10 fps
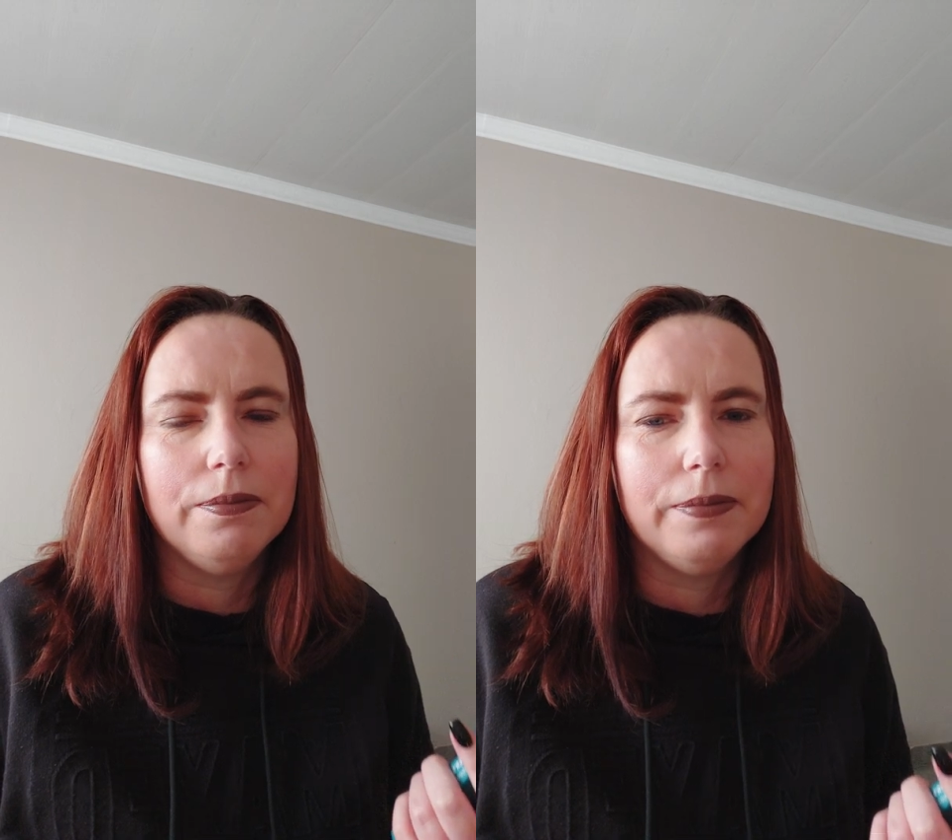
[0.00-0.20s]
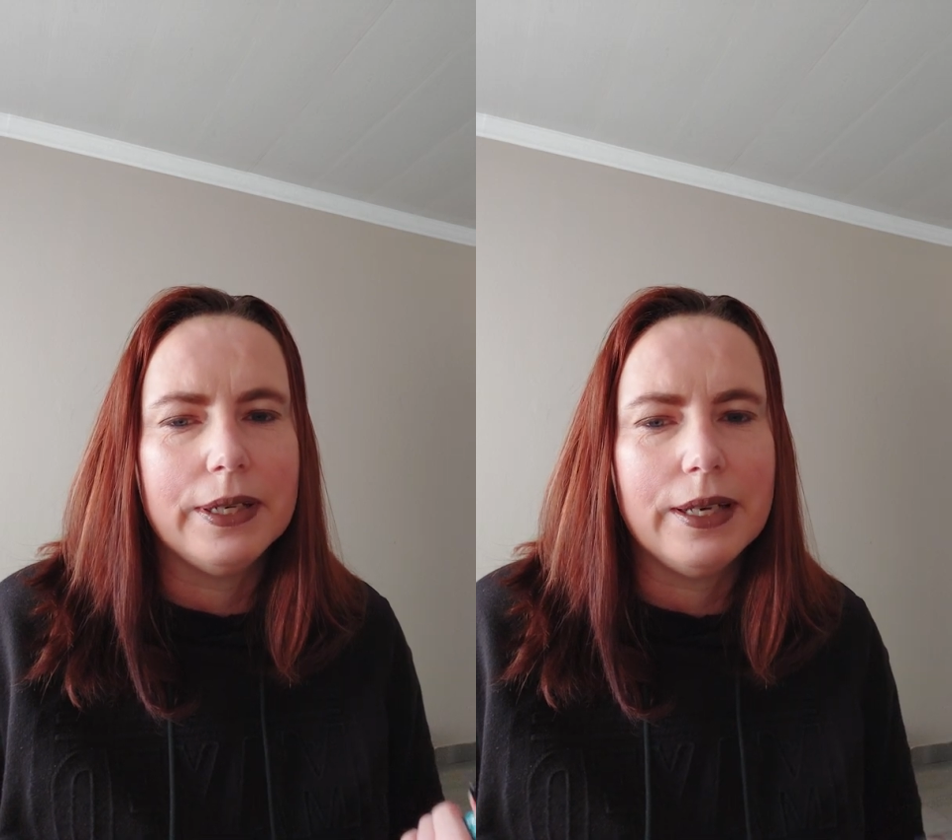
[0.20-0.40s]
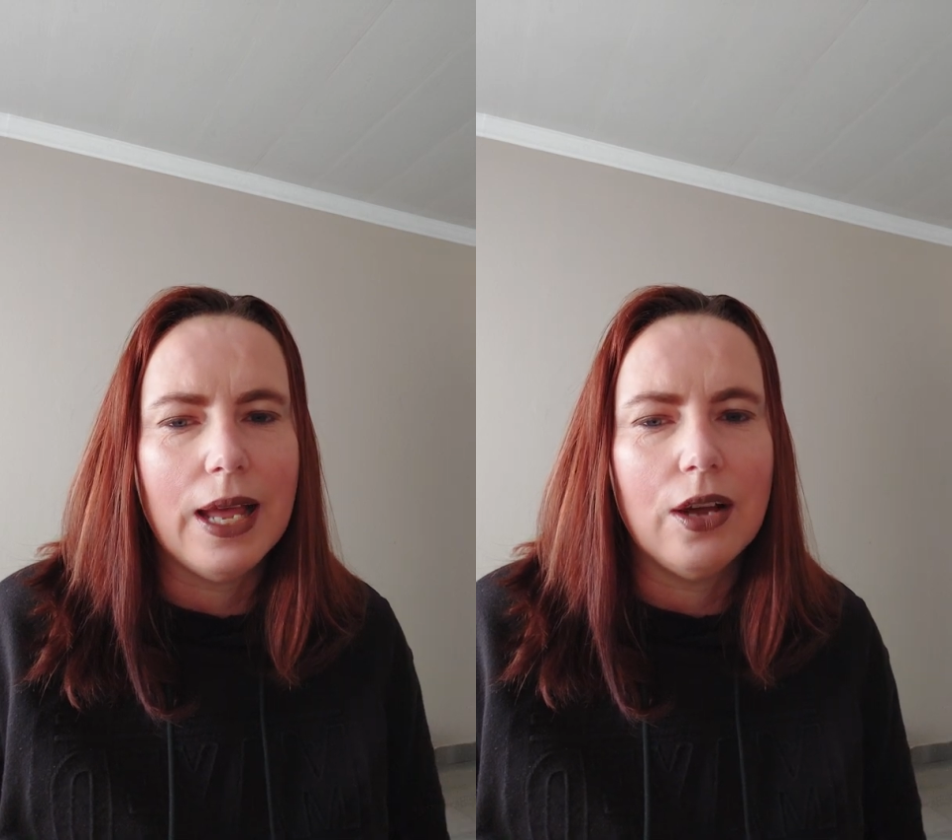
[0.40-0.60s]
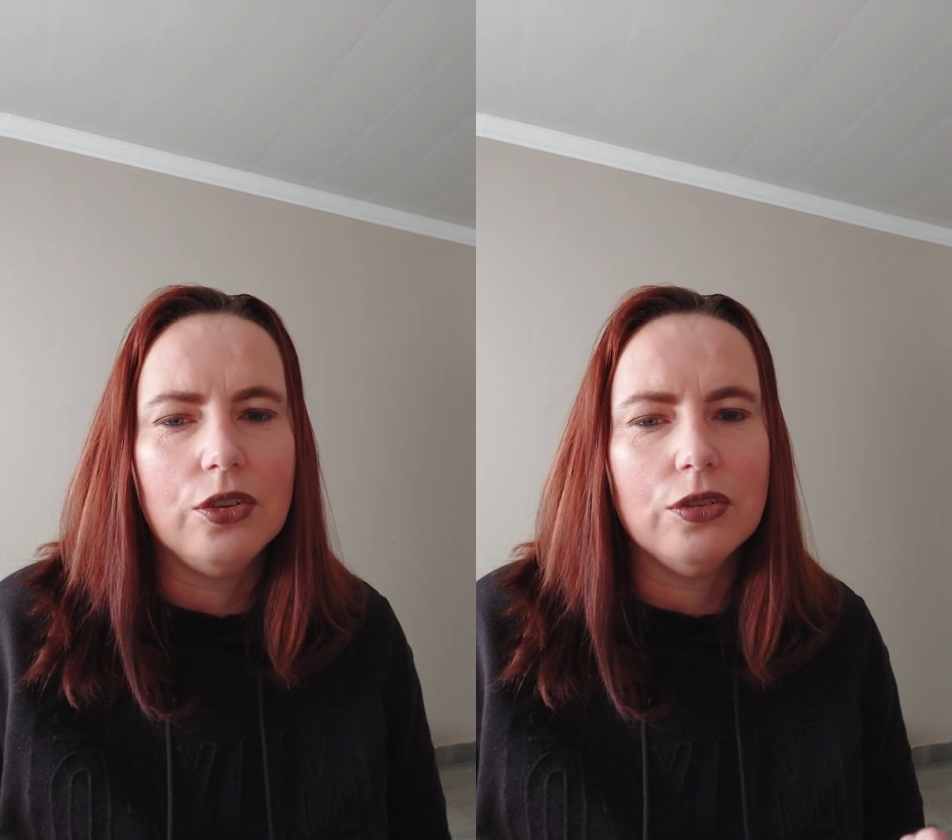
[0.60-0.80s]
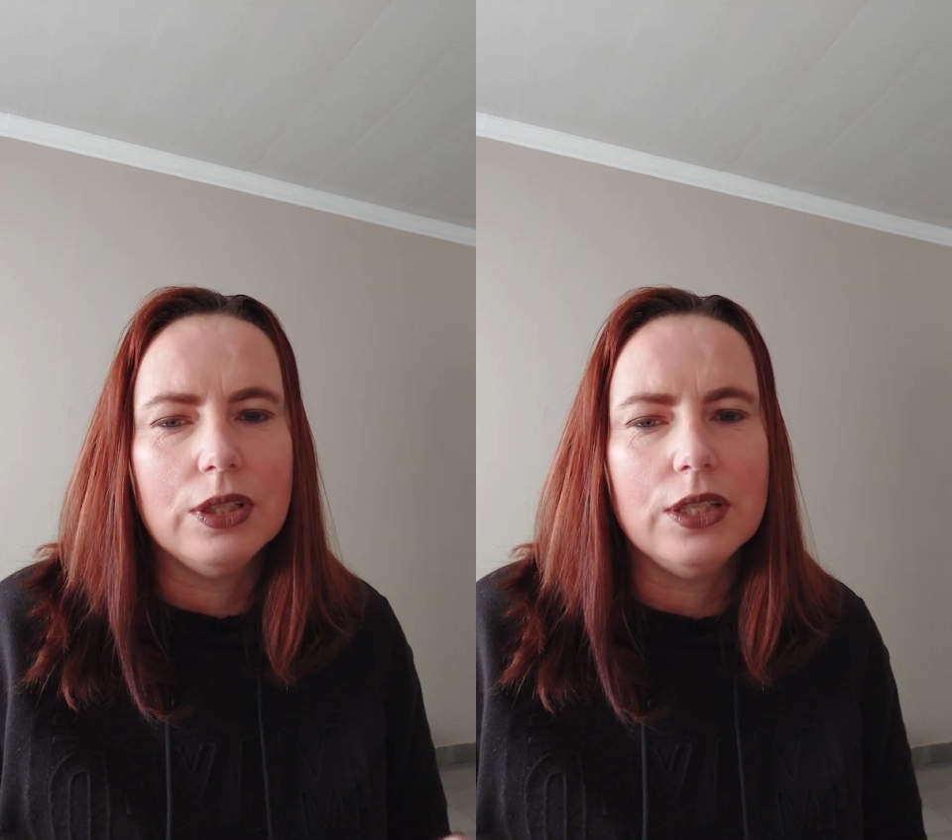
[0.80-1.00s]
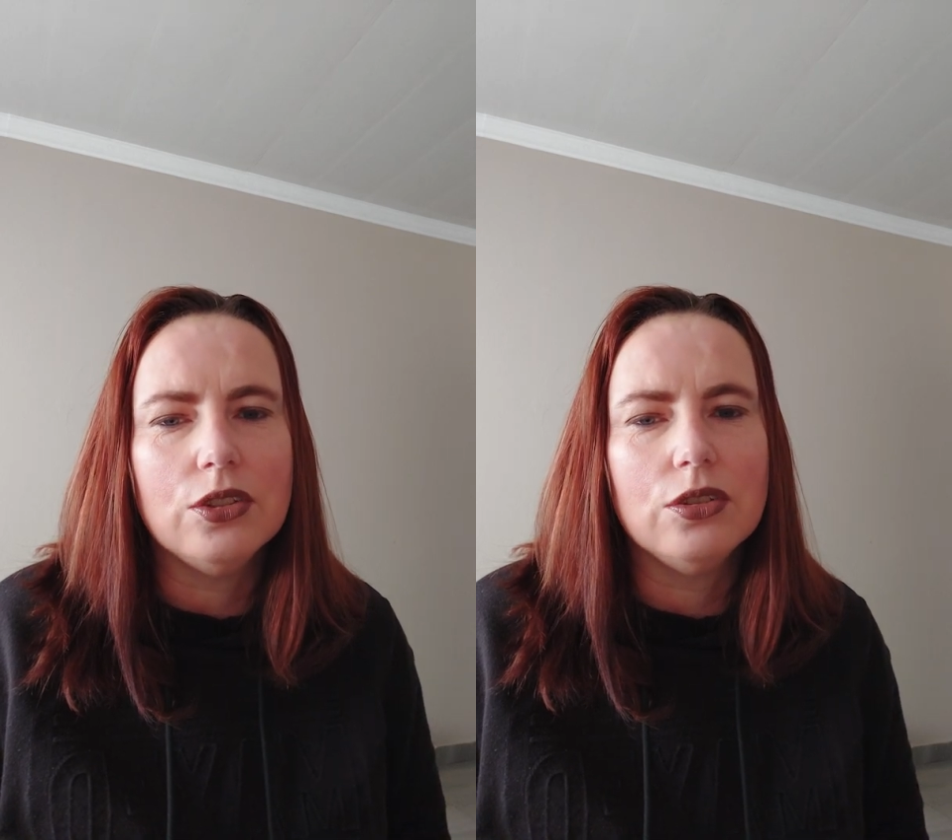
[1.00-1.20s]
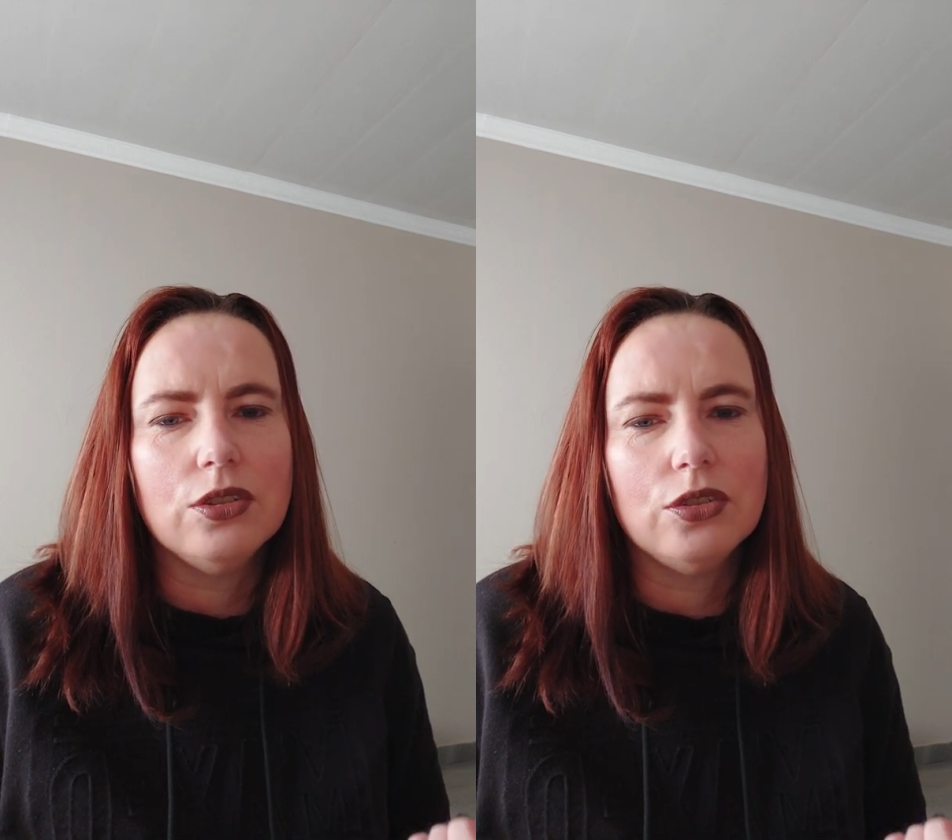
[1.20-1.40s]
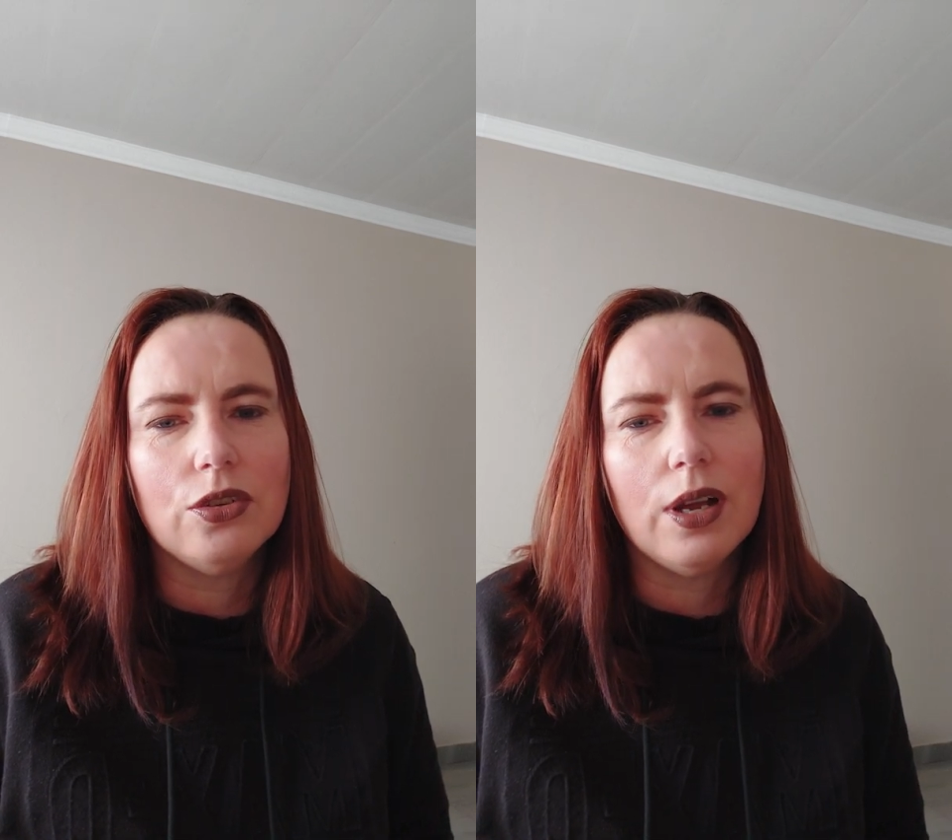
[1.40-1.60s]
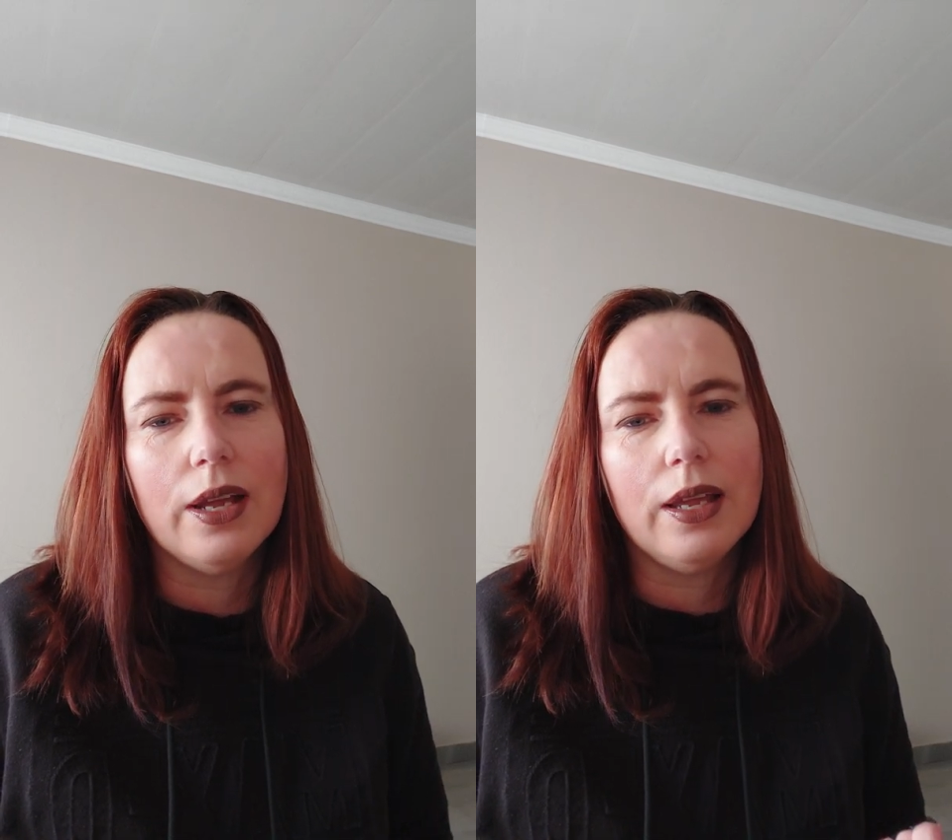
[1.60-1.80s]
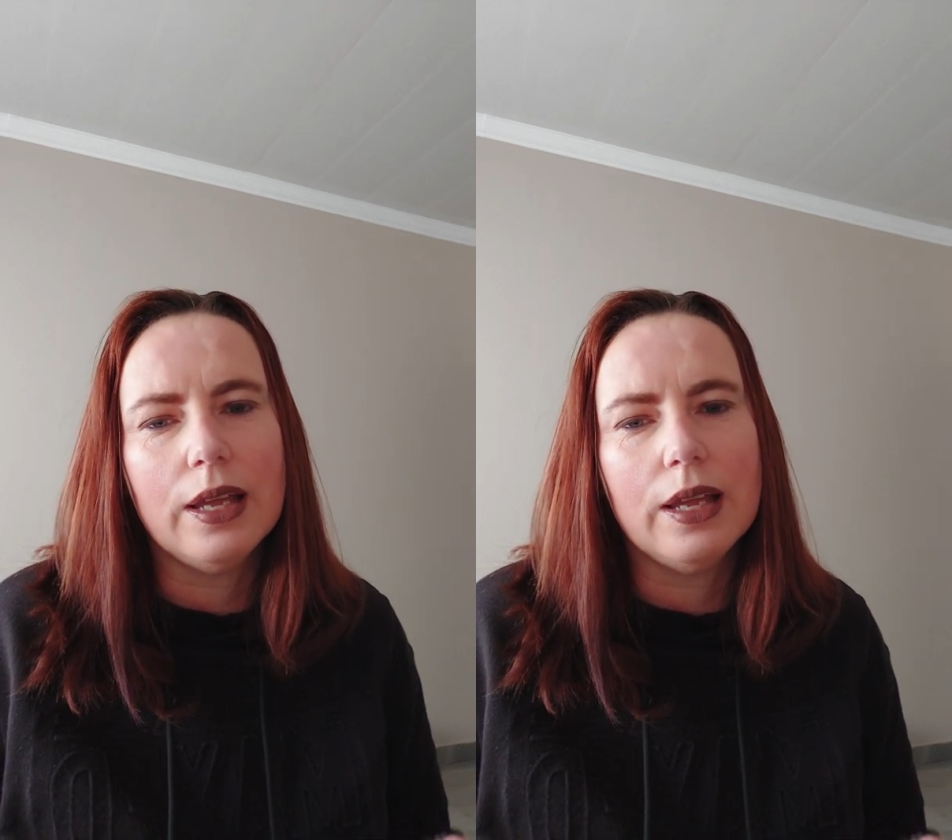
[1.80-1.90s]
but now you need to try